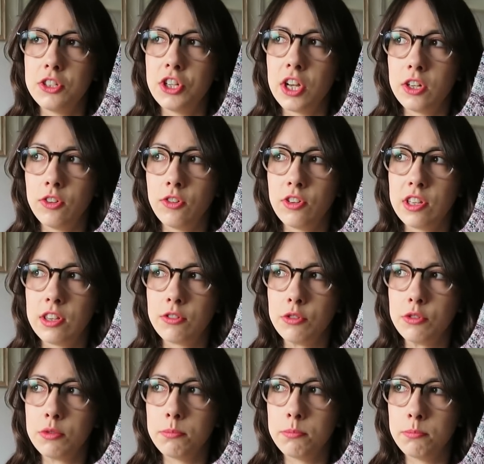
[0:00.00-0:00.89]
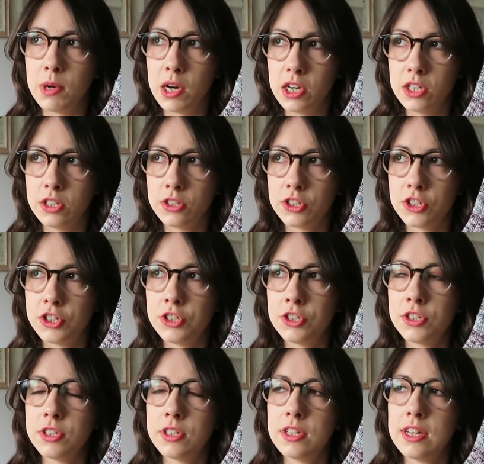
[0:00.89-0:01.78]
January through to
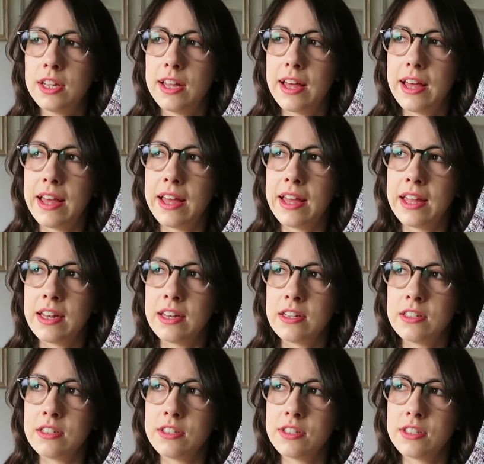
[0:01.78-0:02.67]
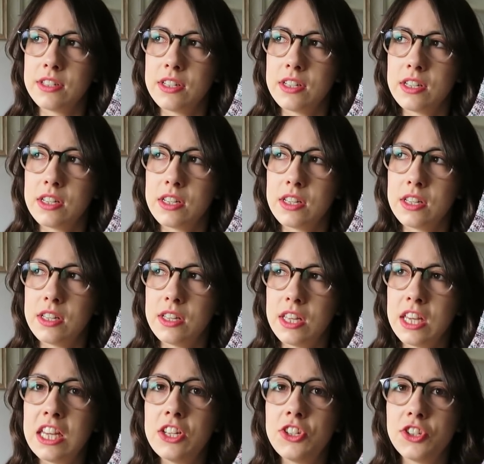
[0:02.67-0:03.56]
March. And
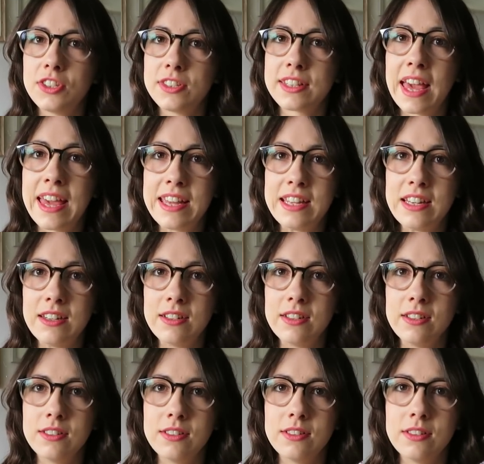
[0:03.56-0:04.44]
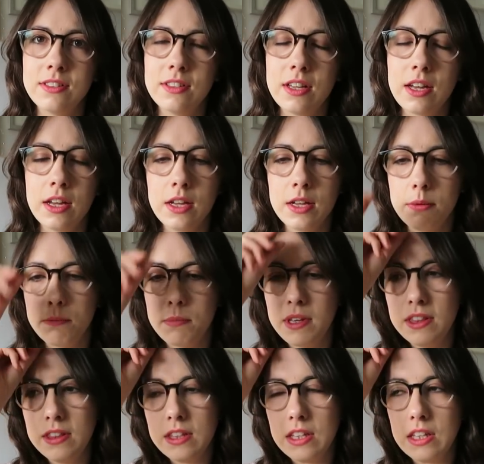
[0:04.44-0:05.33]
each skein
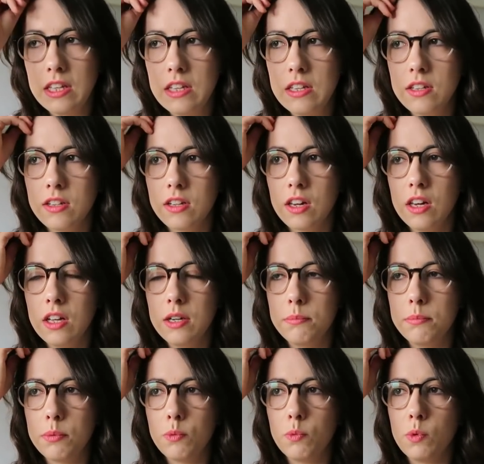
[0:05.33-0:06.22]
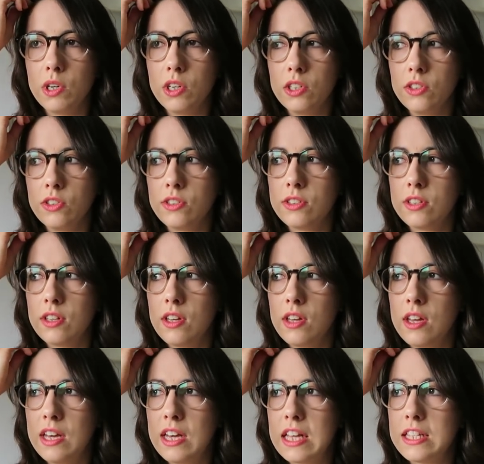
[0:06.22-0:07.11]
in the club was
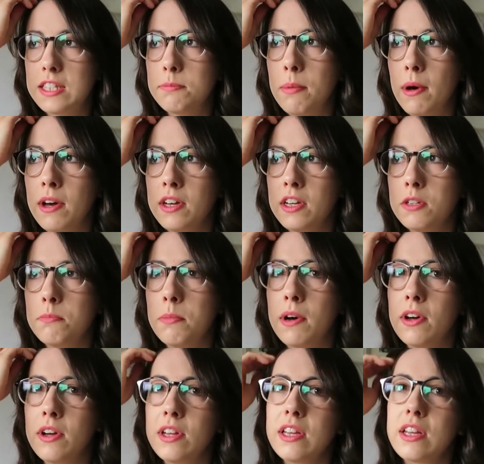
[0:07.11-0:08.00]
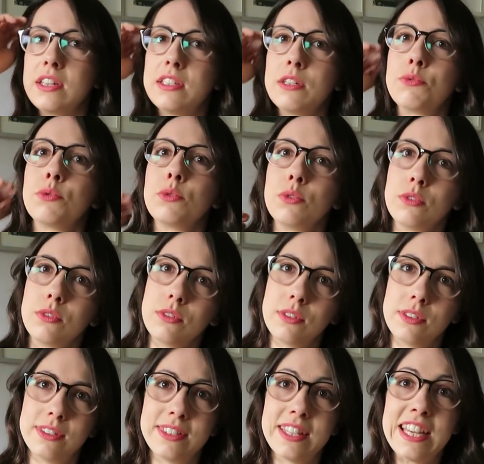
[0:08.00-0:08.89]
inspired by a
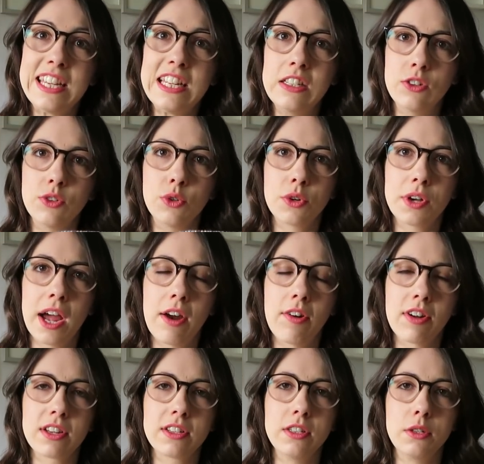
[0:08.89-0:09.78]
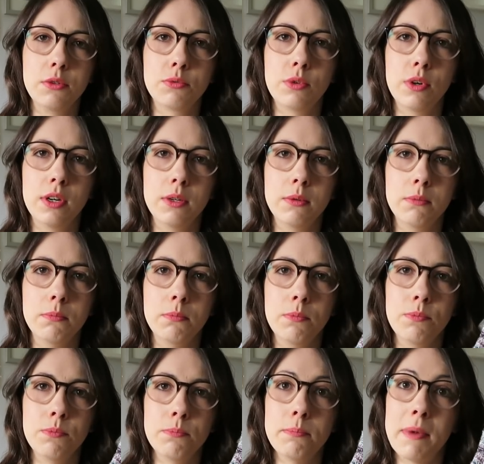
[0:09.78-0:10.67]
different scene or character
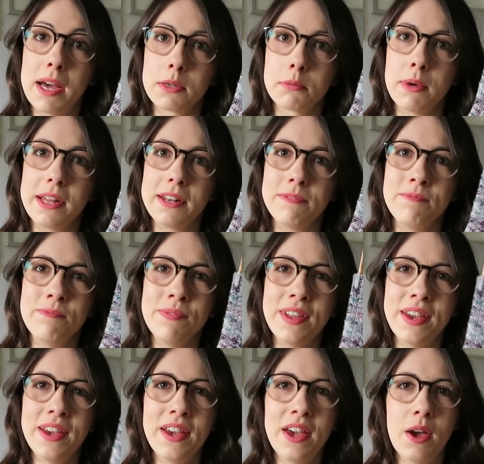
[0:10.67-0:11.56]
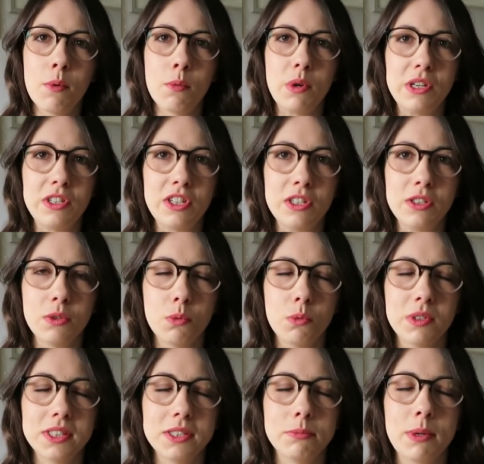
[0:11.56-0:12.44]
from Mad Men, which is
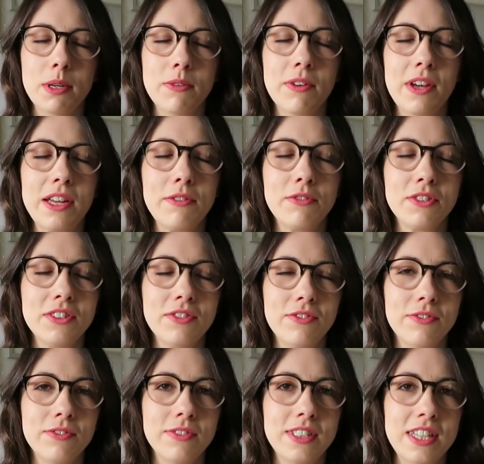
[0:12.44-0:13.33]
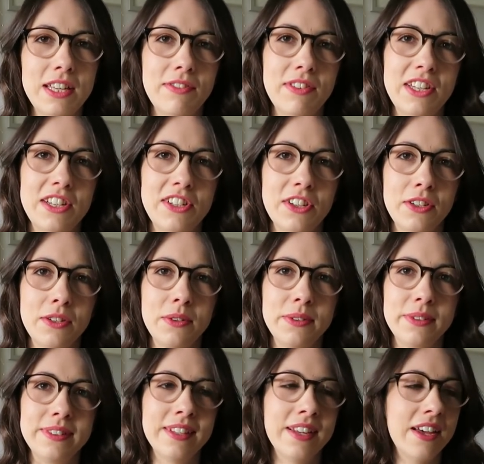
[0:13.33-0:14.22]
one of my favourite TV
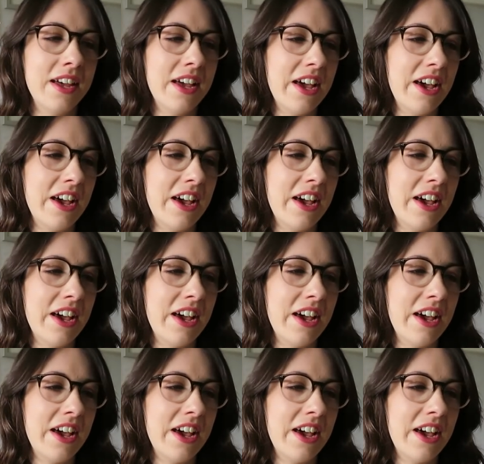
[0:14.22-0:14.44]
shows.